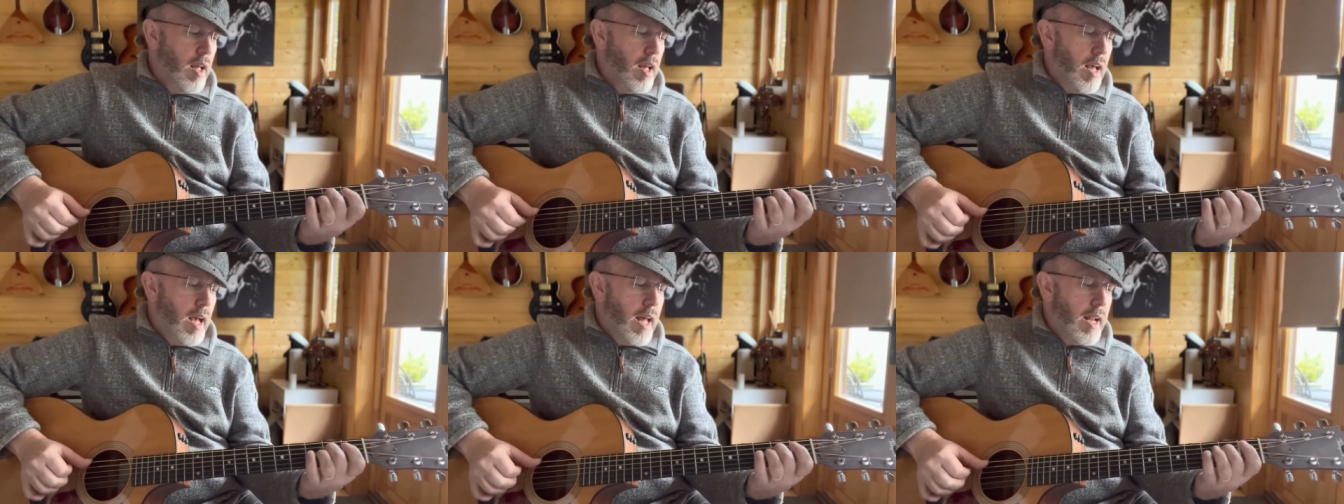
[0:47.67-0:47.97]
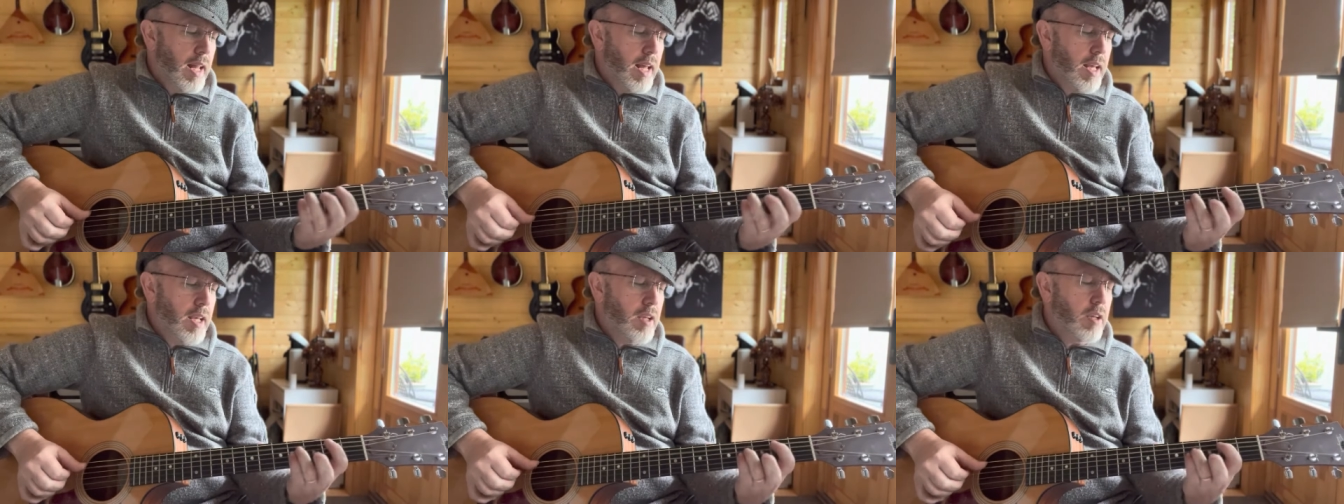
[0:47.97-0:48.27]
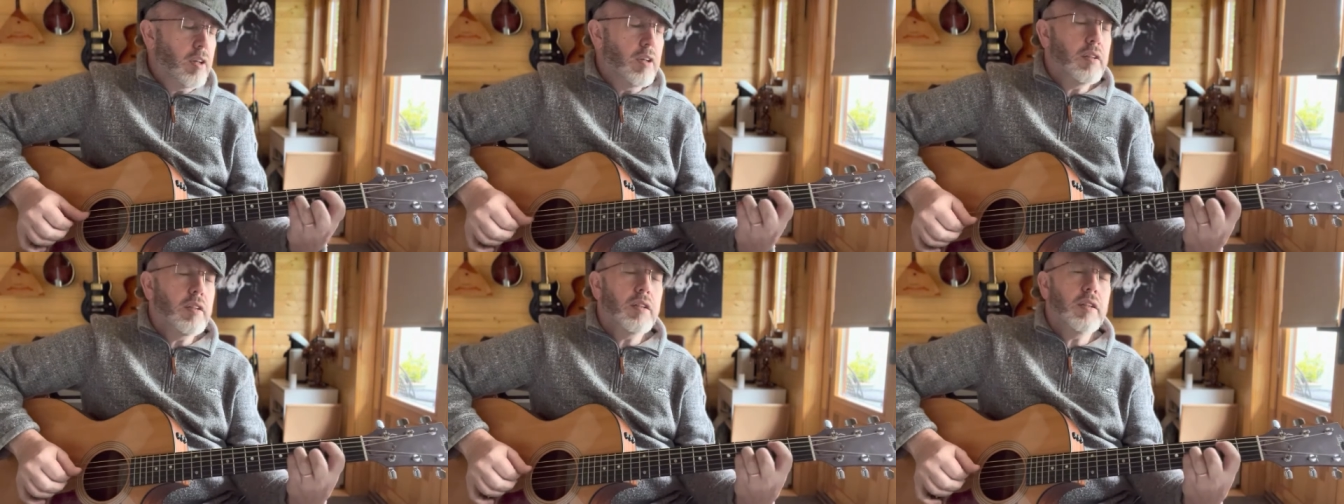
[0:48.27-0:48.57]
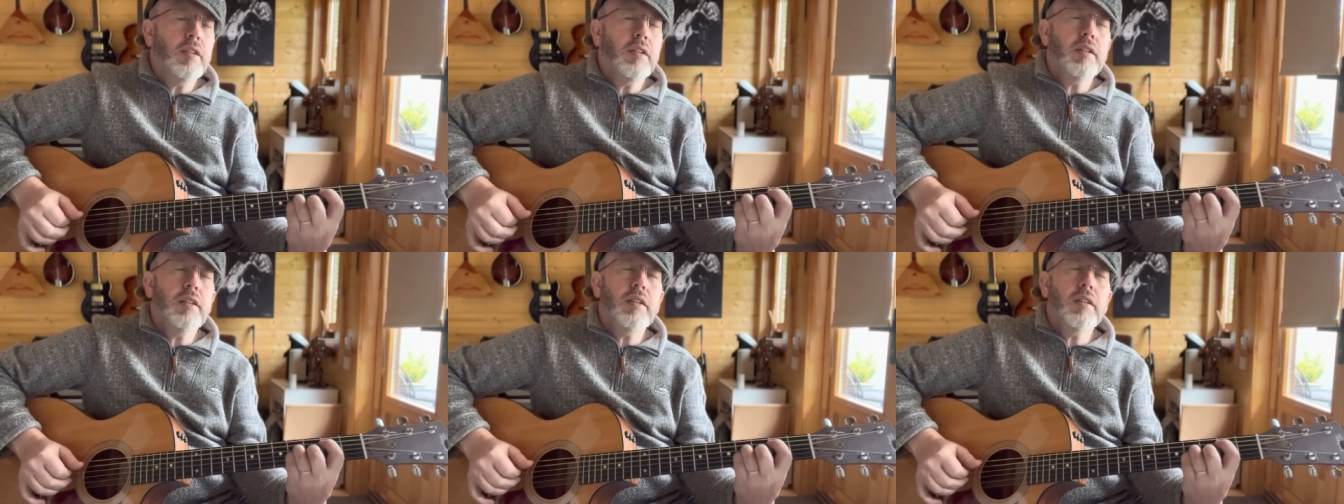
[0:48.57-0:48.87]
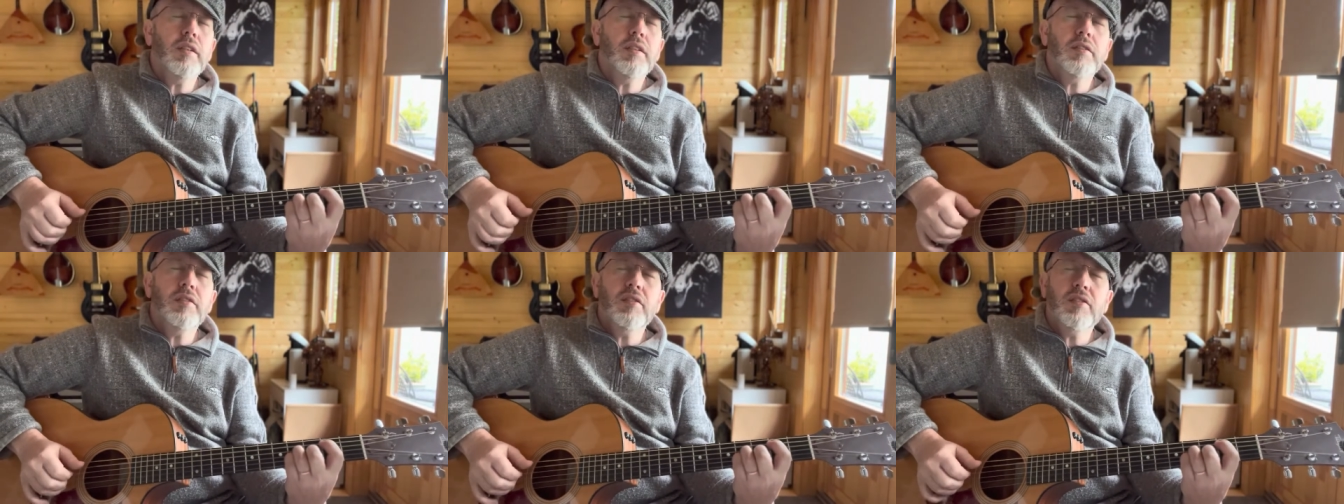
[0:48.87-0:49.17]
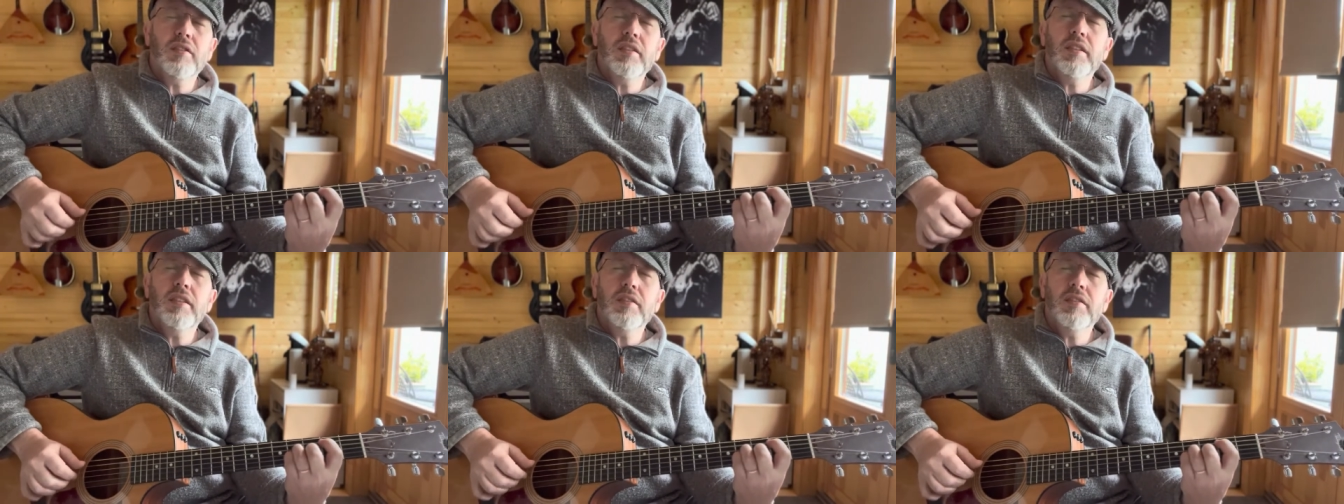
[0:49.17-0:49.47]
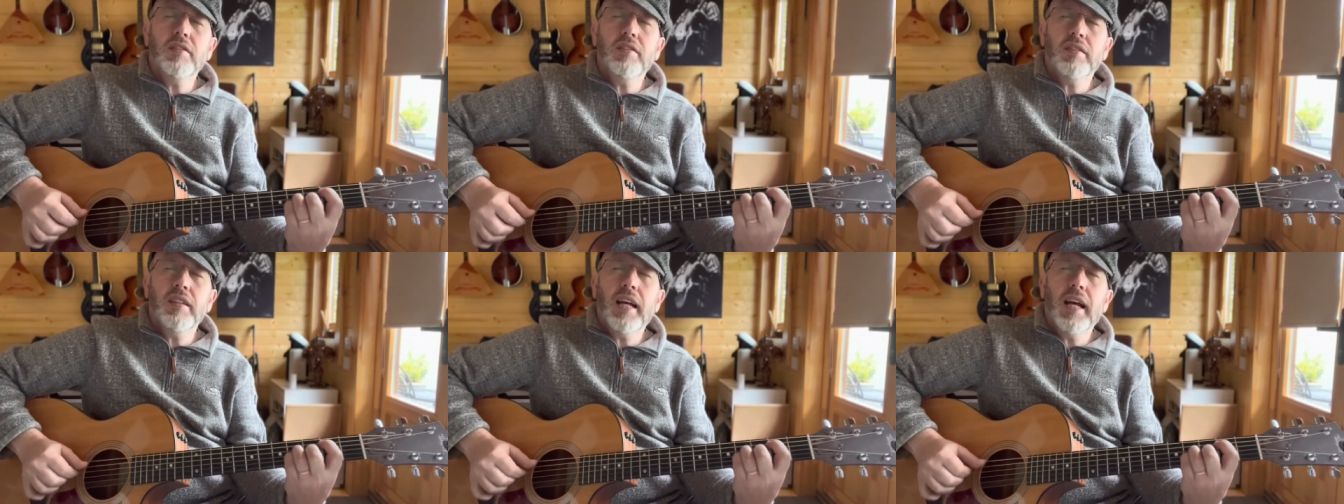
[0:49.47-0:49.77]
And I curse the
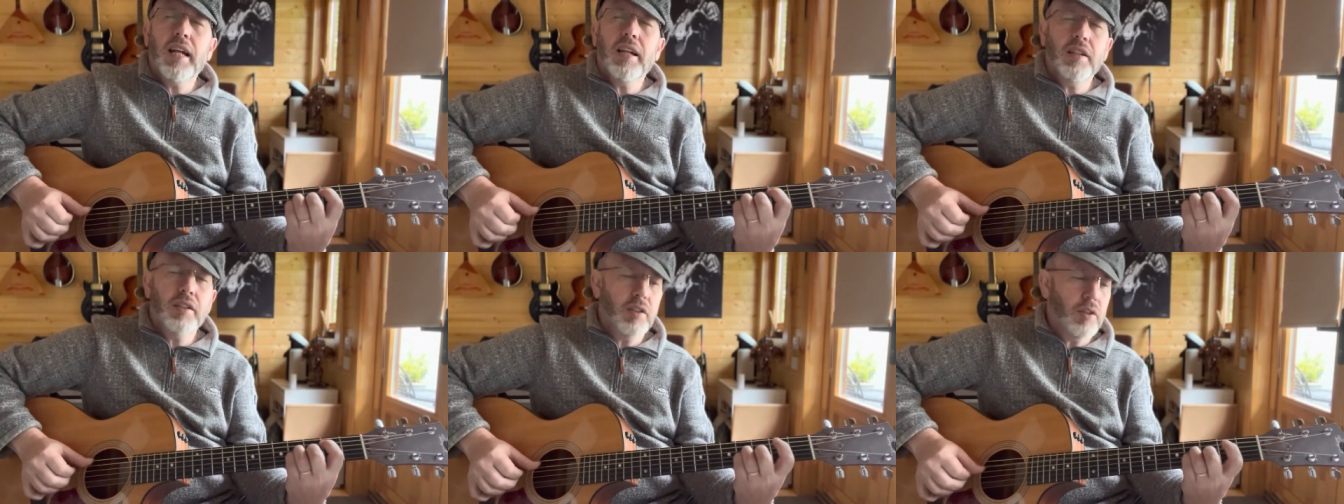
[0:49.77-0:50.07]
sad